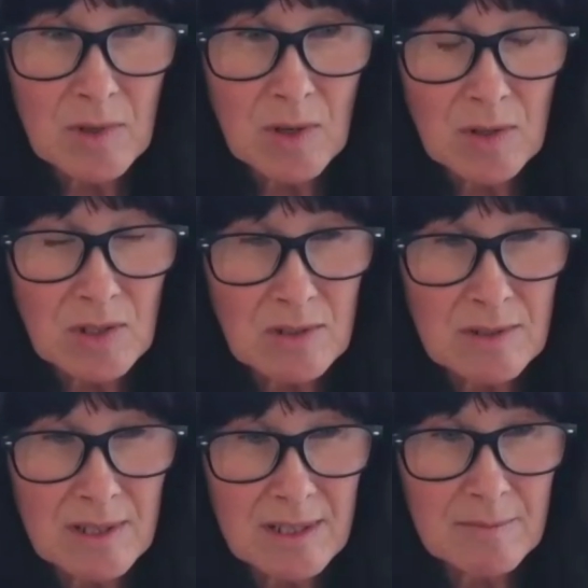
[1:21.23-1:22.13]

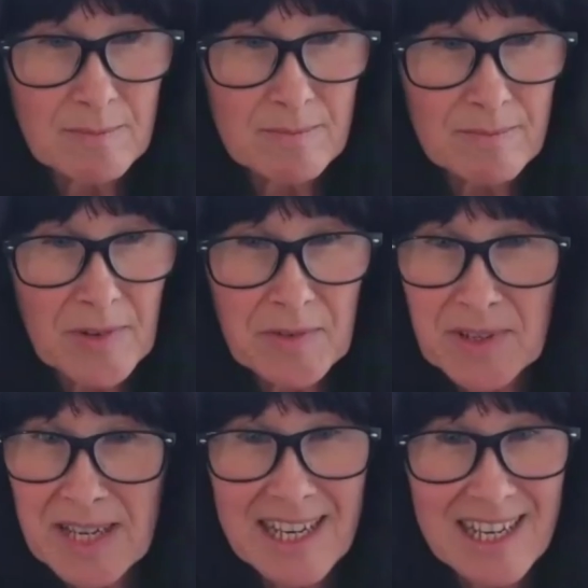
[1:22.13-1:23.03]
15
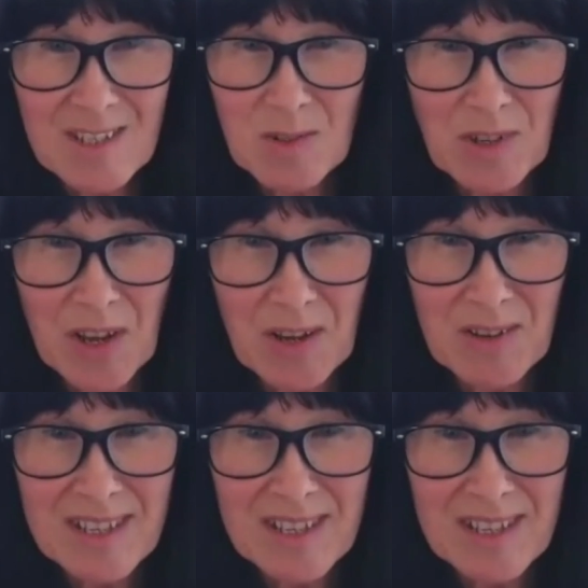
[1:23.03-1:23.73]
years or so,